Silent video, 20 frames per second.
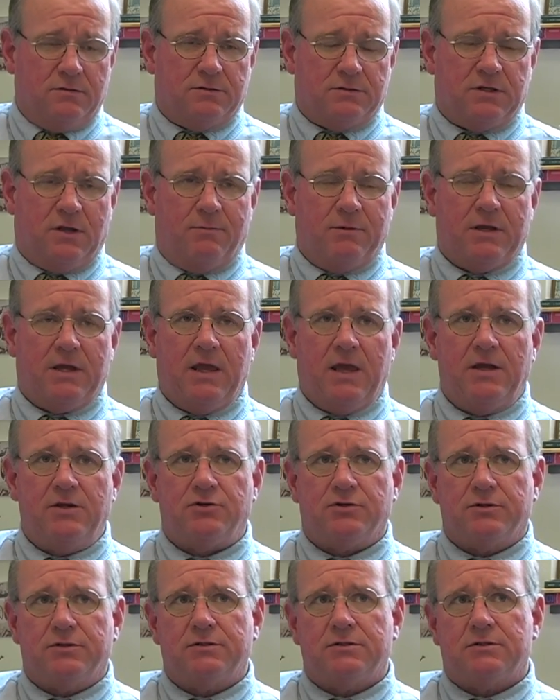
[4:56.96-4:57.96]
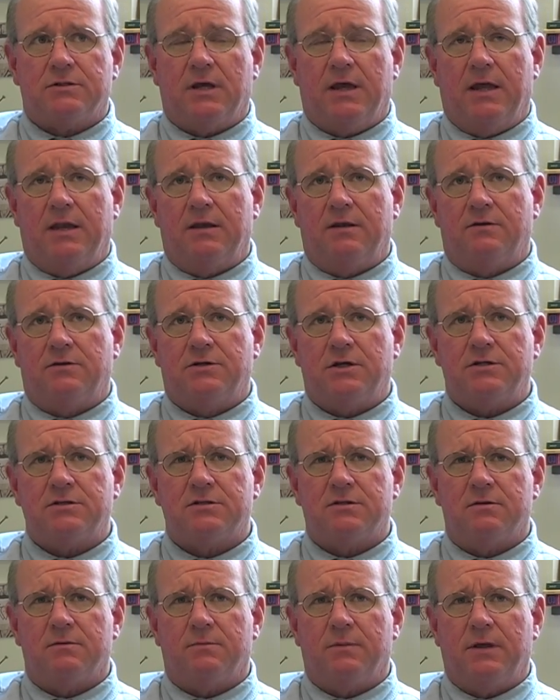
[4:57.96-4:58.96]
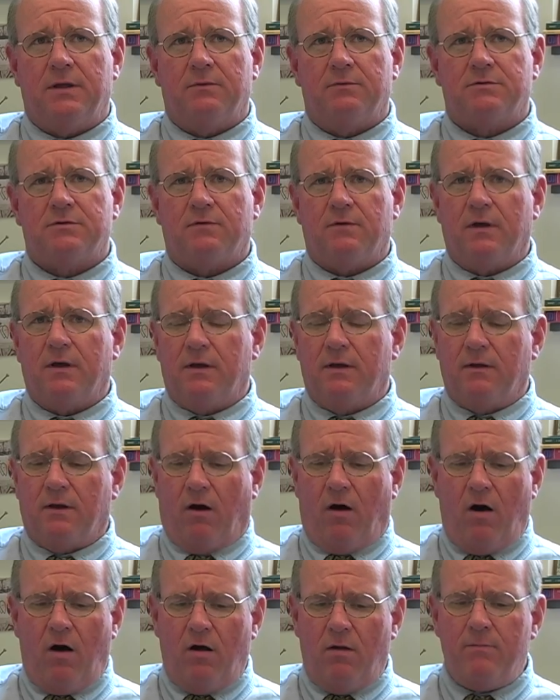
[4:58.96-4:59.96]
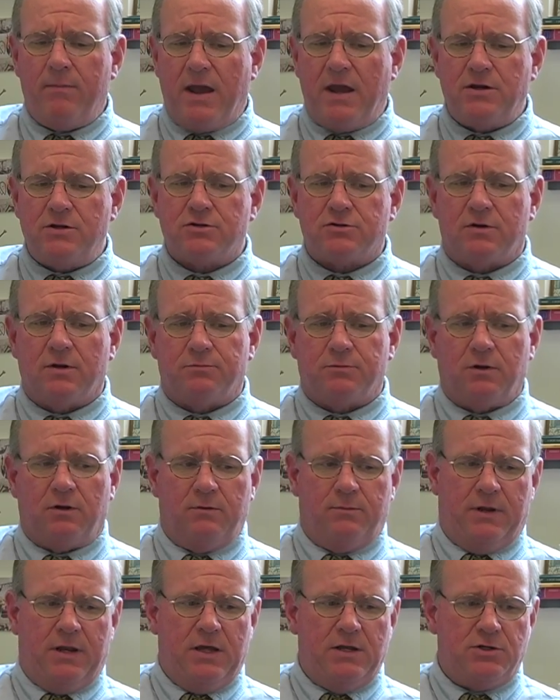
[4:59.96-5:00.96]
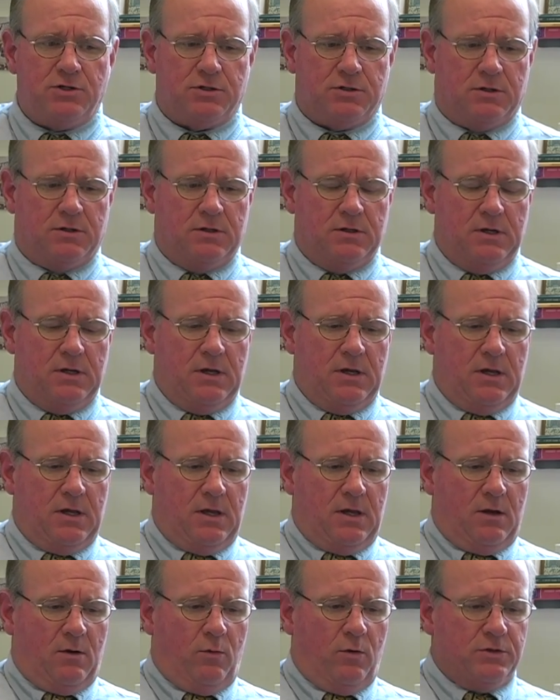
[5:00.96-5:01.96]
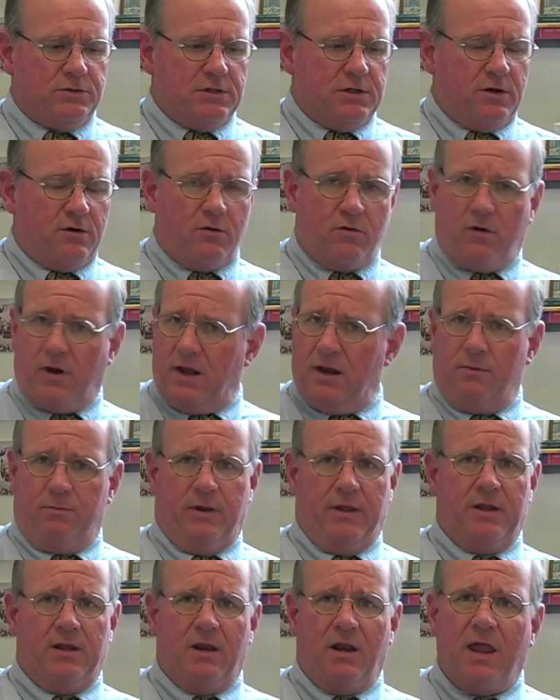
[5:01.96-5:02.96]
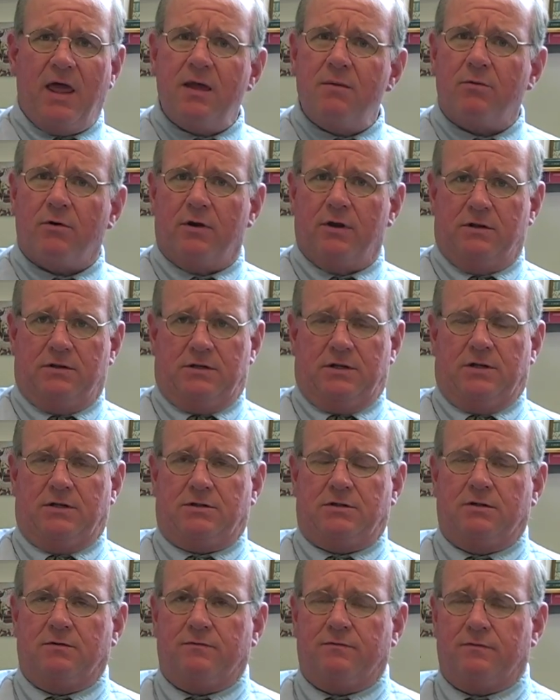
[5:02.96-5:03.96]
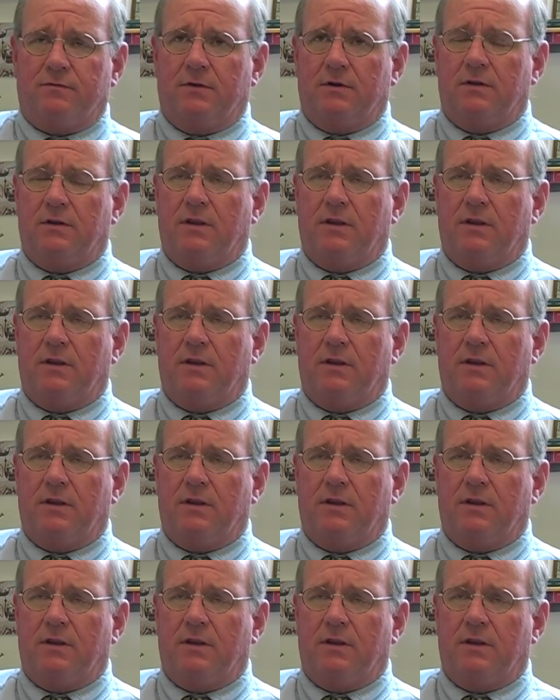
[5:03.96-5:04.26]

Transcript: some occasions, and all manuscript illumination was incredibly labor intensive in